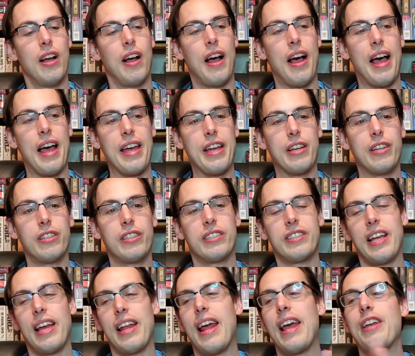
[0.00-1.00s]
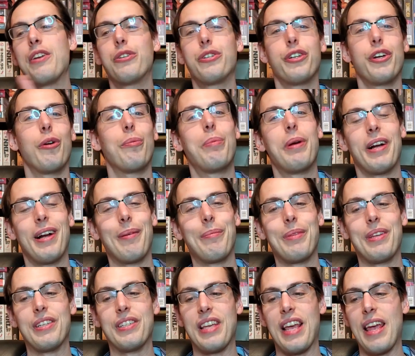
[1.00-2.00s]
I said, hey, you should go pick up
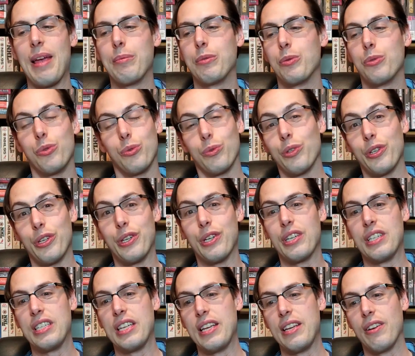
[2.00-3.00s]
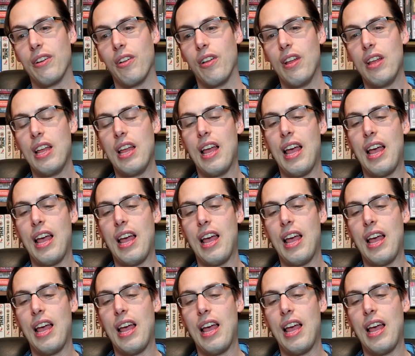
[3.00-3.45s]
these games. It was a really good deal.